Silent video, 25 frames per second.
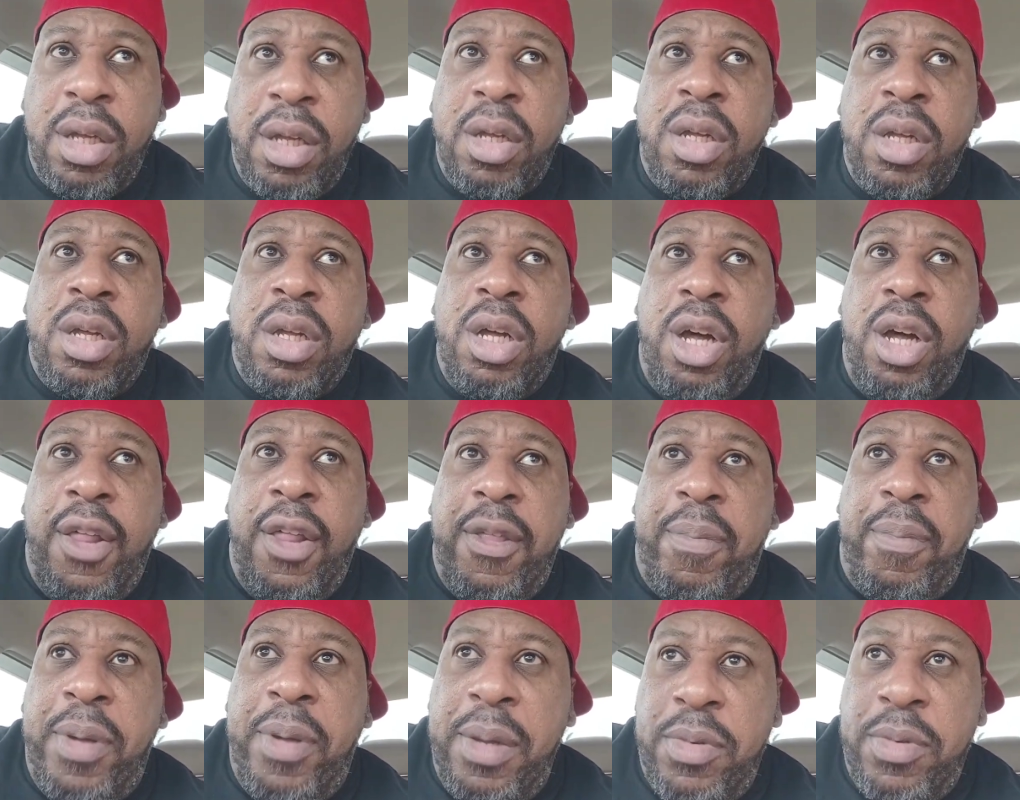
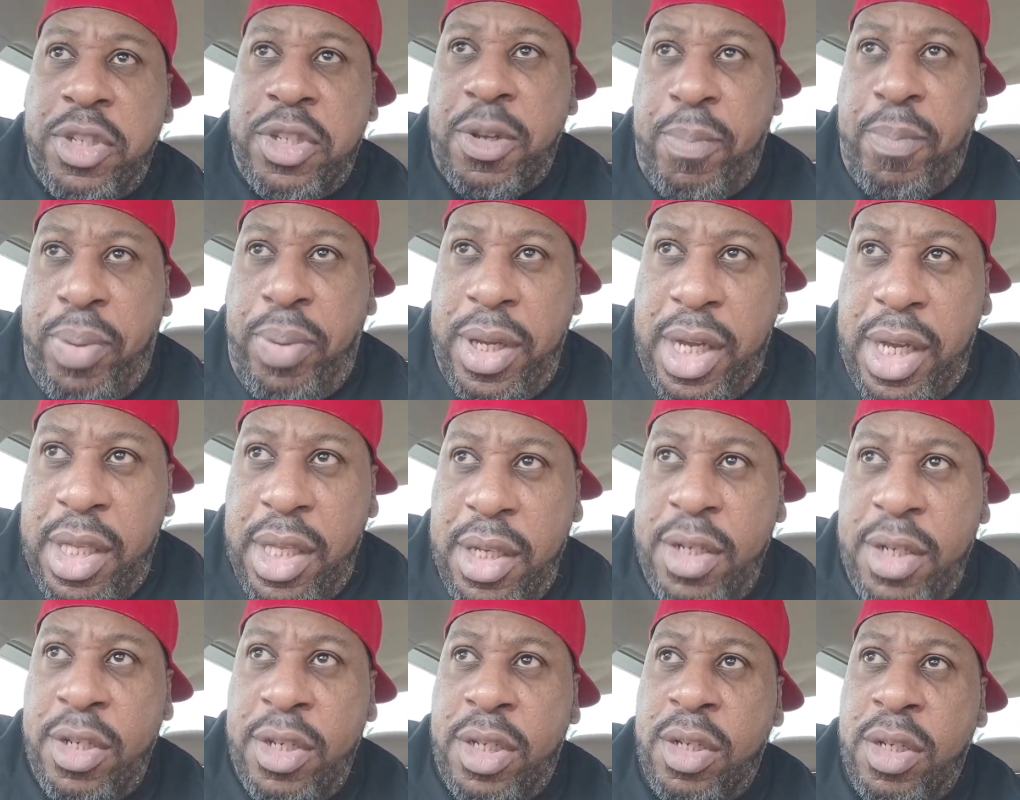other people's
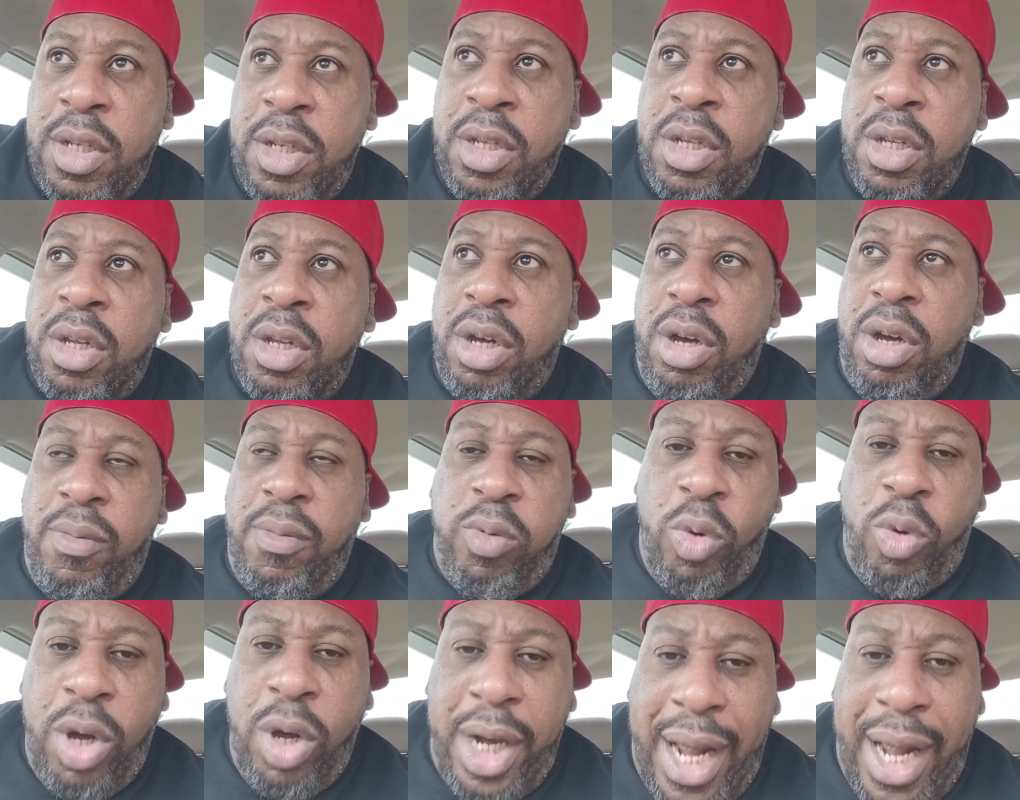opinions of
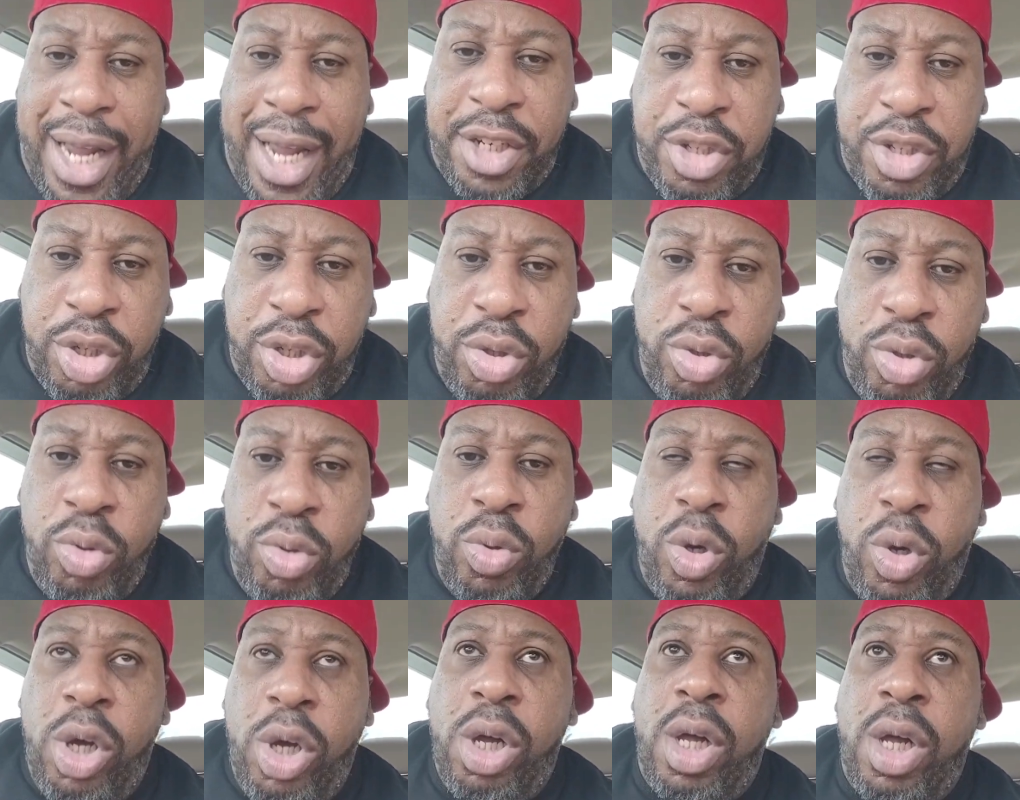what I do
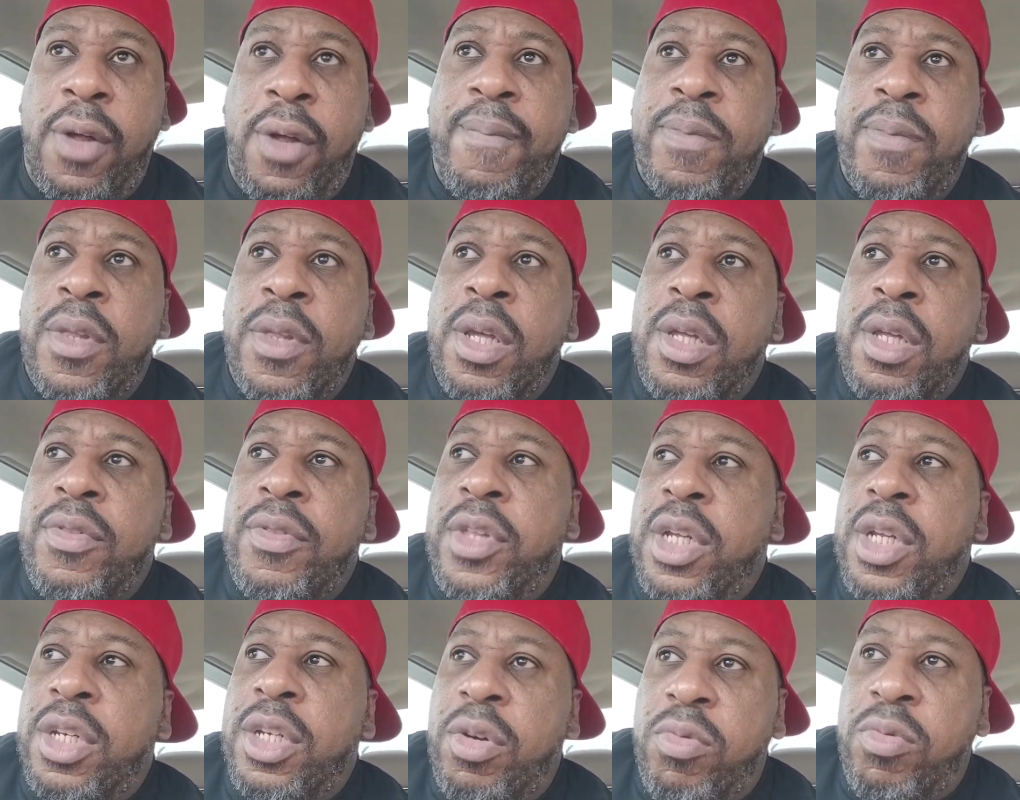or
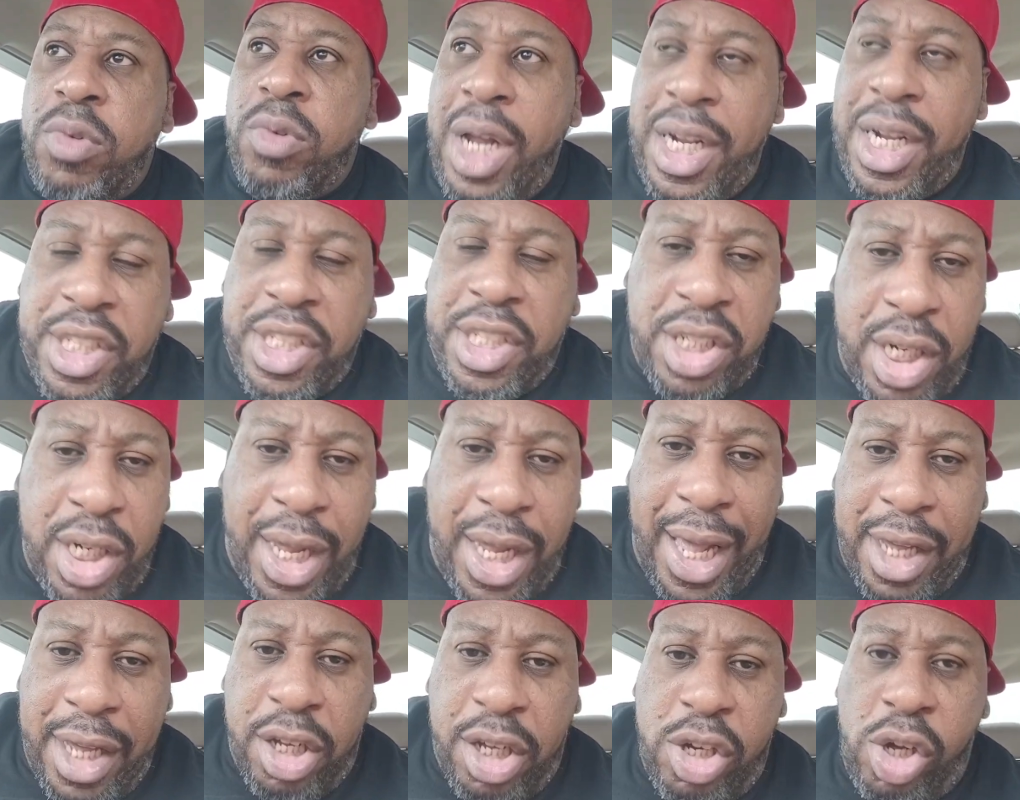the direction
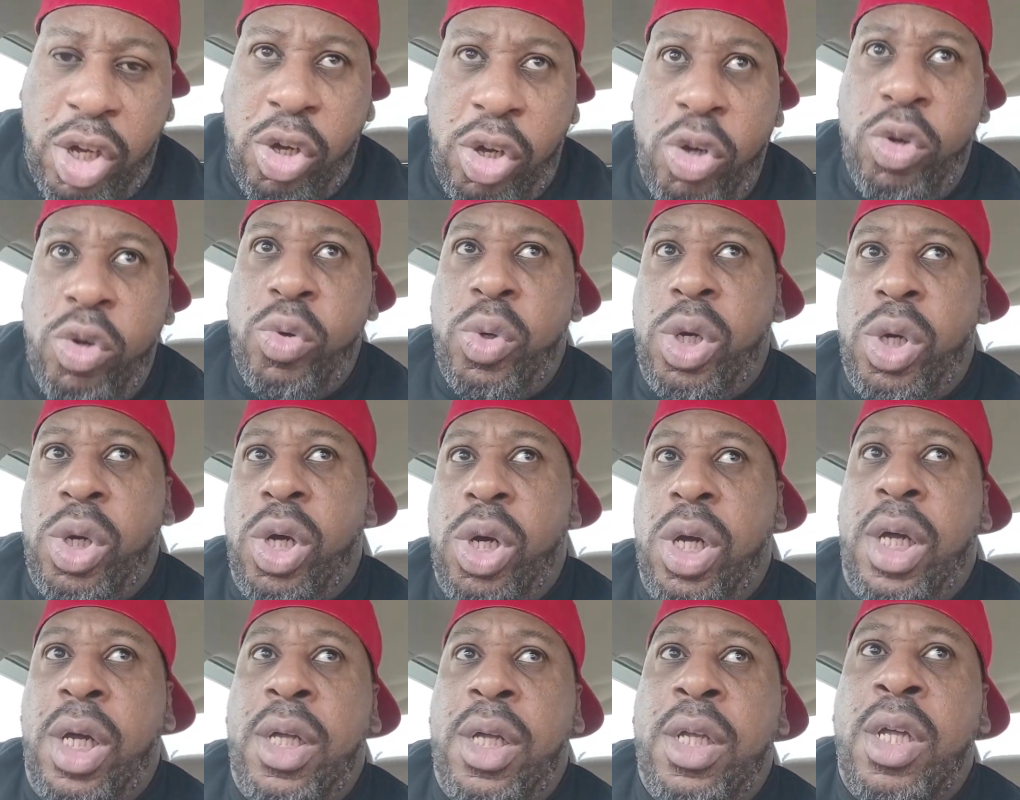I go
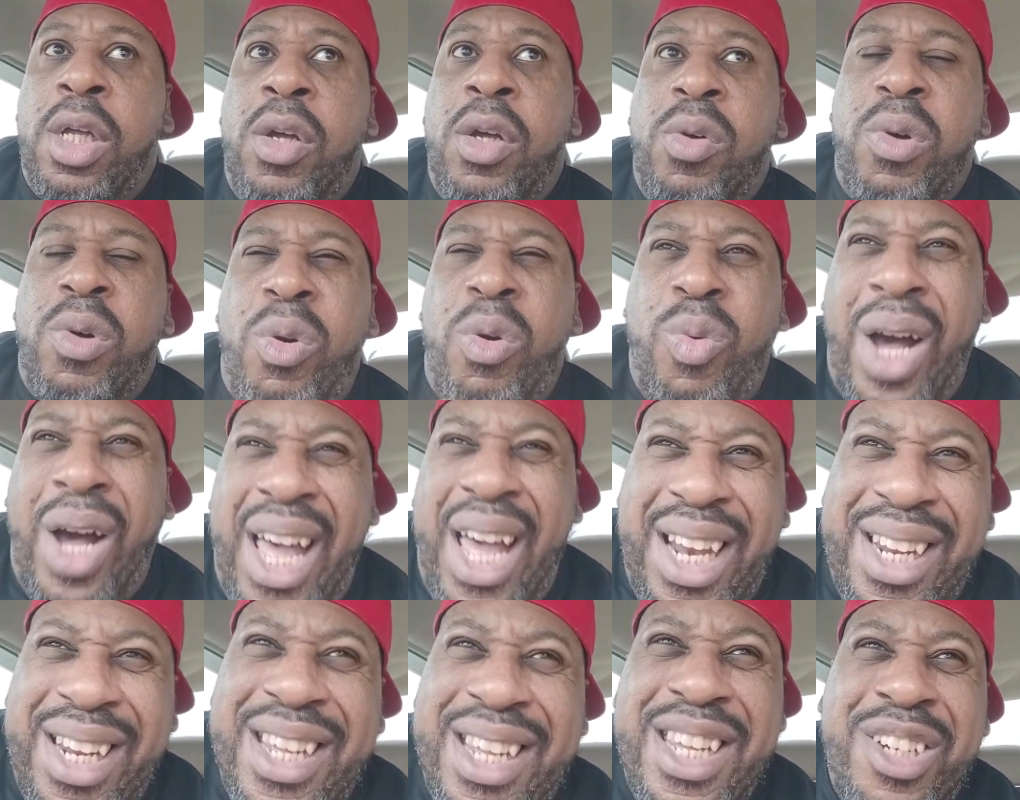or why
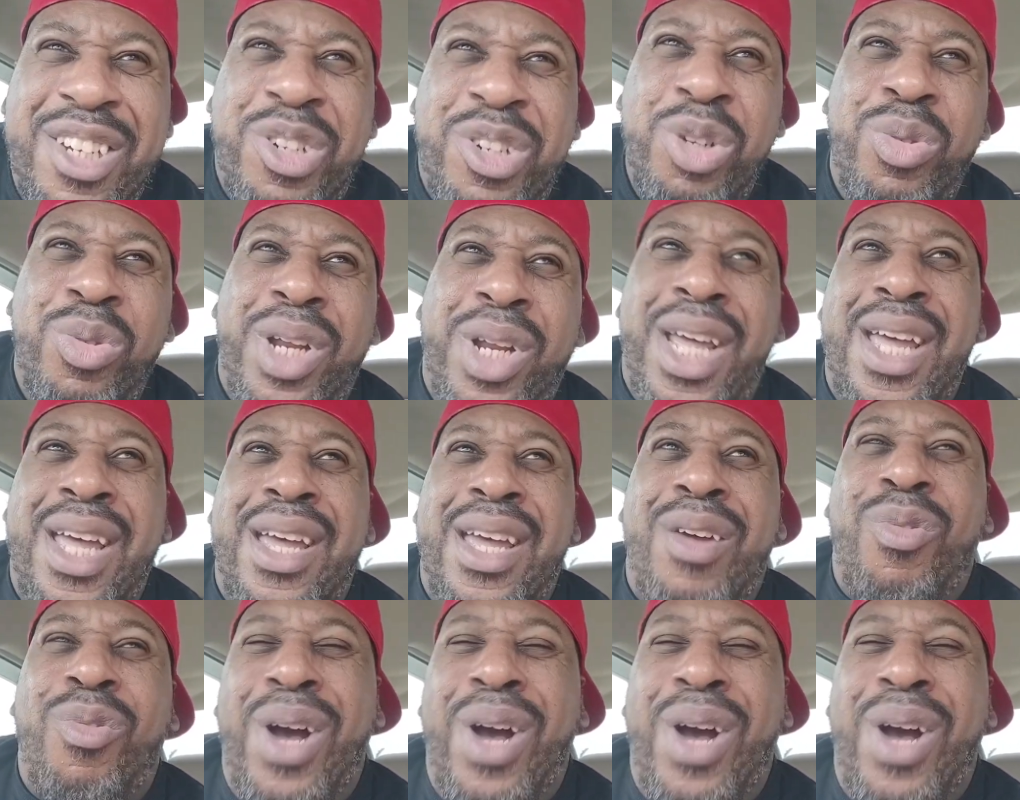did he do that?